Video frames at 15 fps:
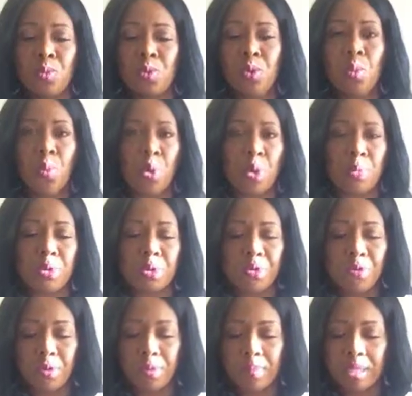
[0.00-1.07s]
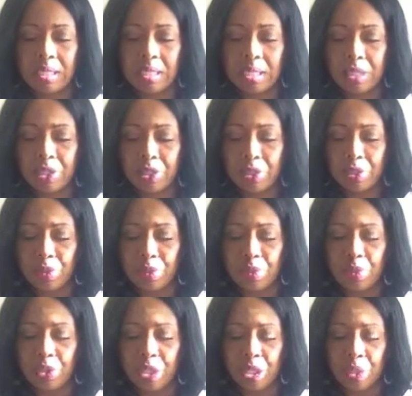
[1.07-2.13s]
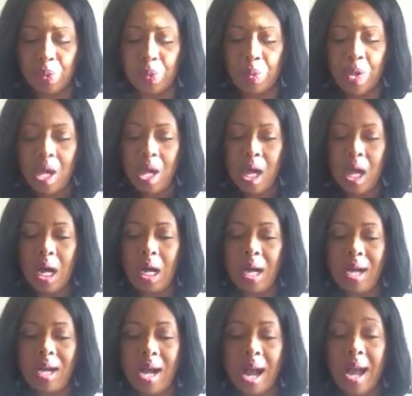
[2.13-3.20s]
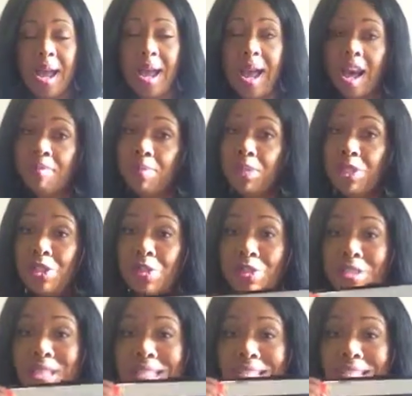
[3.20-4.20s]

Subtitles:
more warmer for my skin tone, so I have been using